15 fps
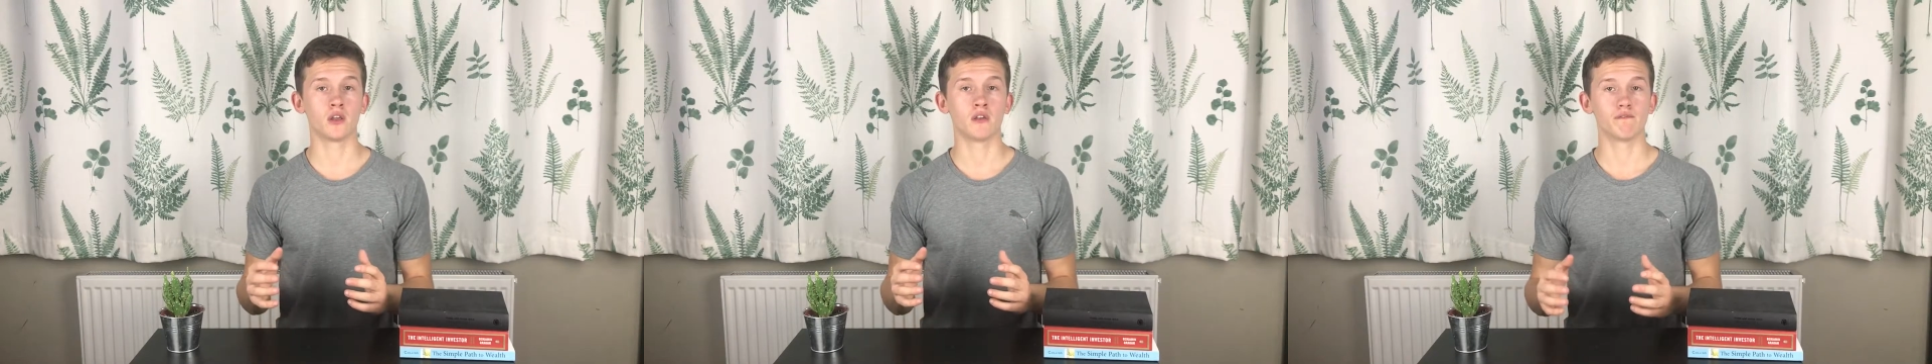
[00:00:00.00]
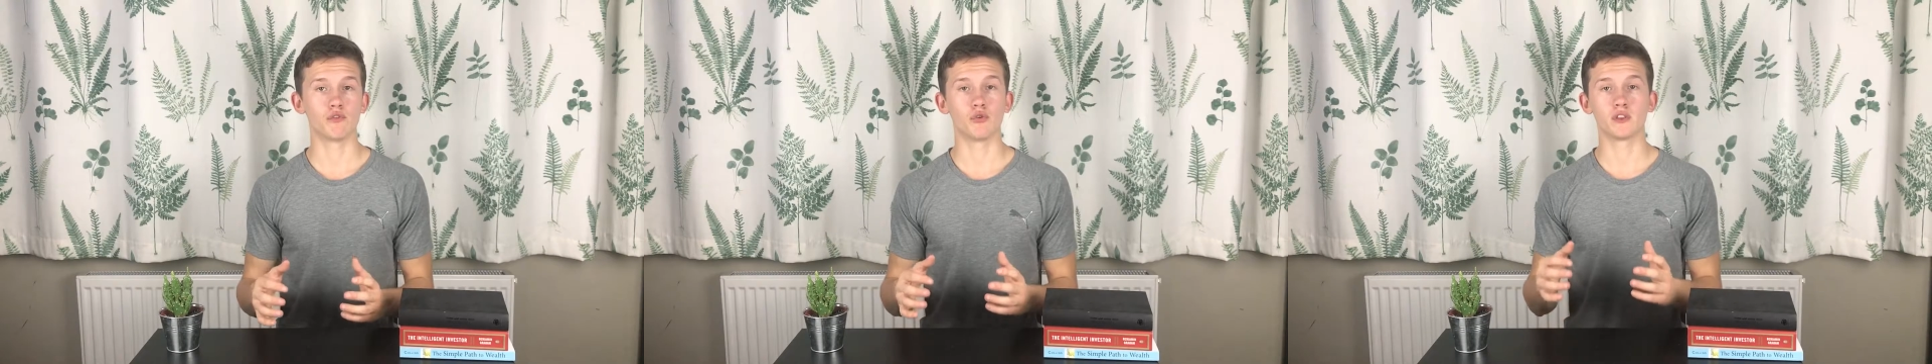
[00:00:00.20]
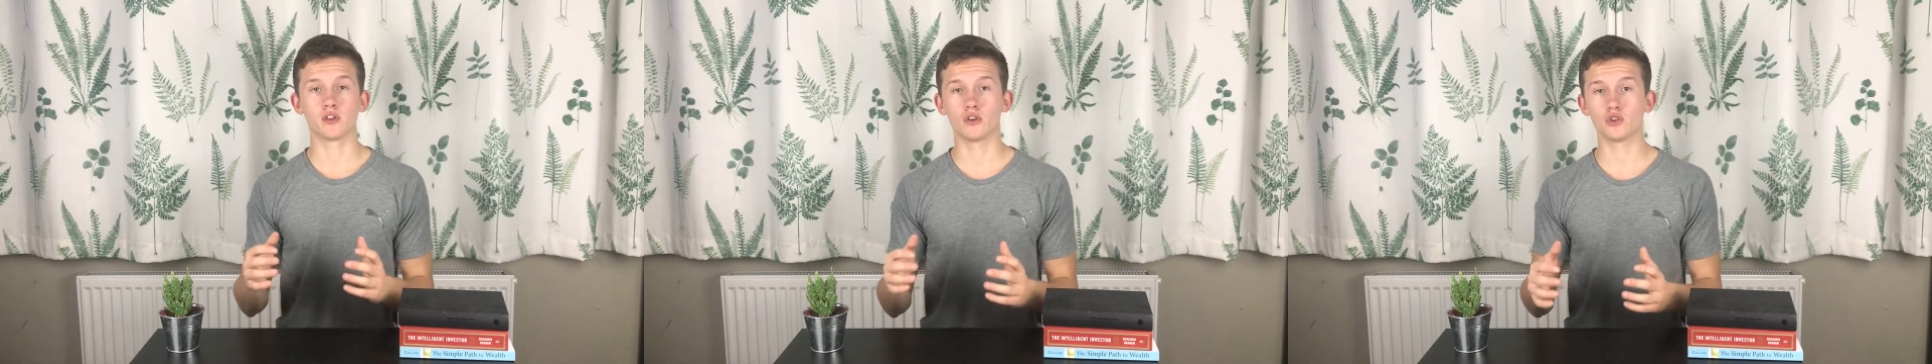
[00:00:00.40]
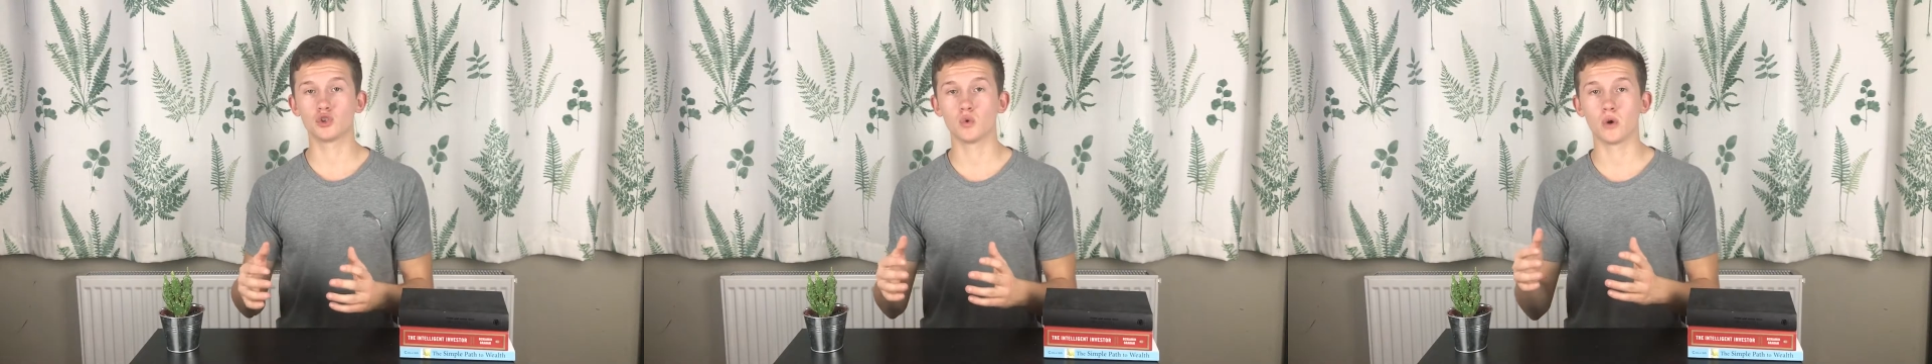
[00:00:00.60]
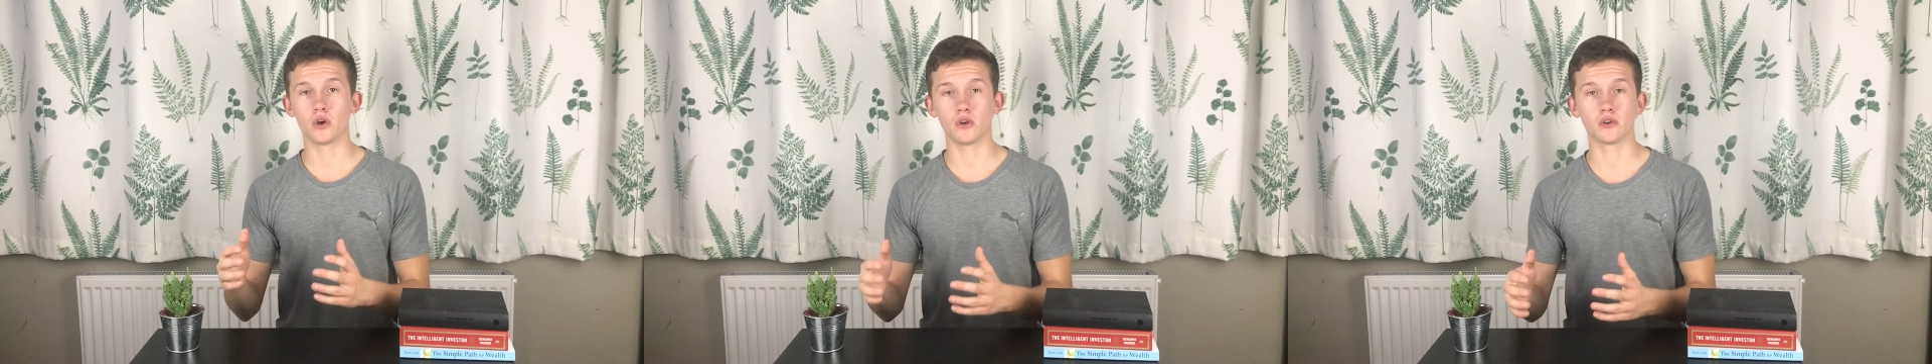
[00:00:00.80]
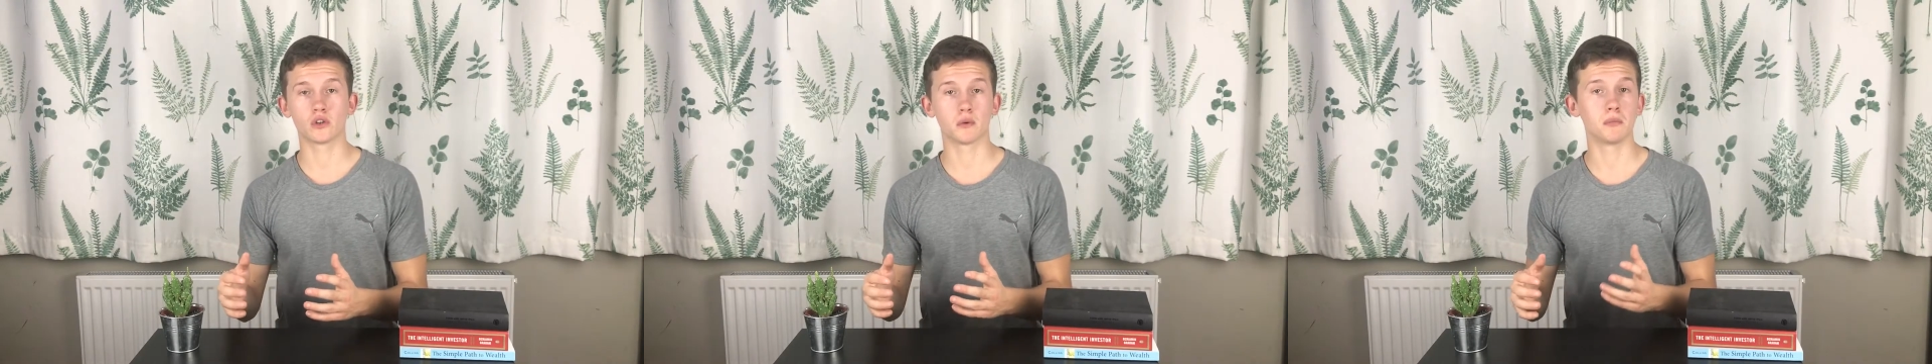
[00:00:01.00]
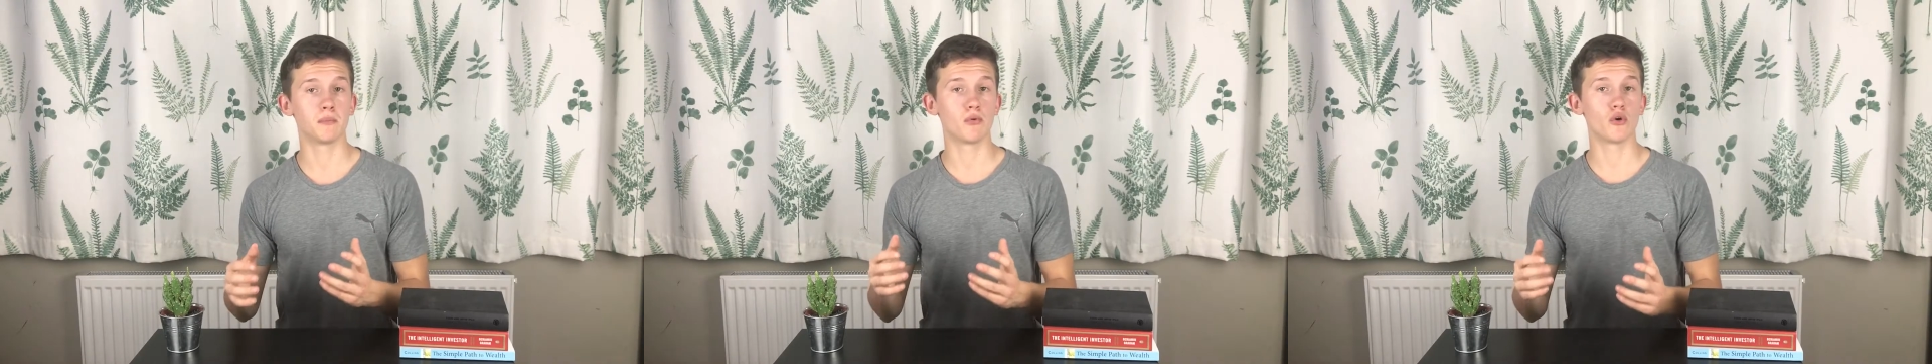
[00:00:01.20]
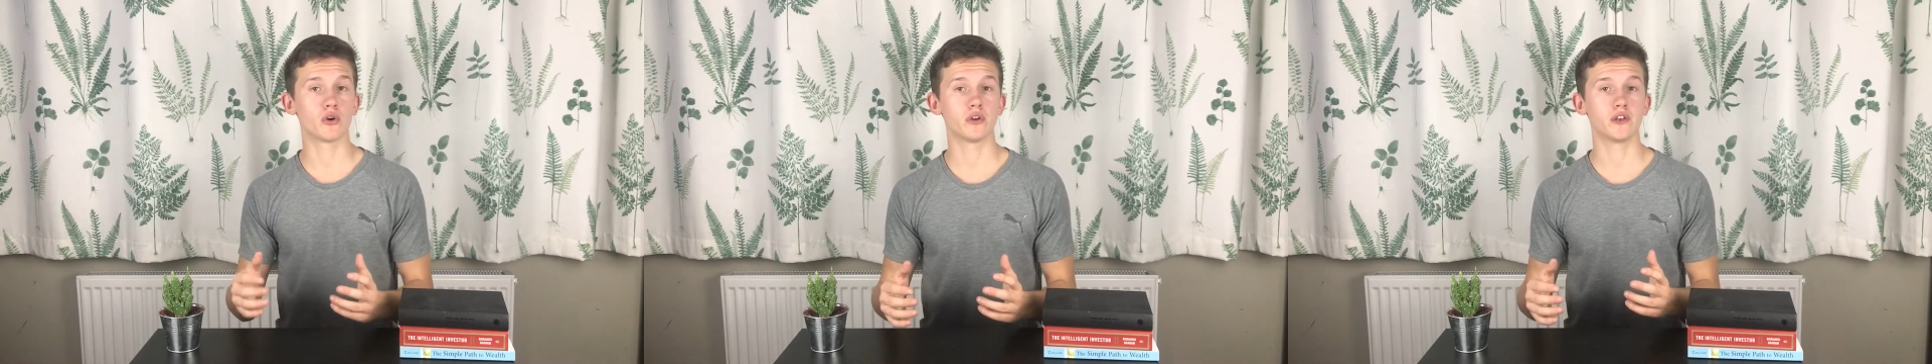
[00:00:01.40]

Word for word: the returns you earn can be broken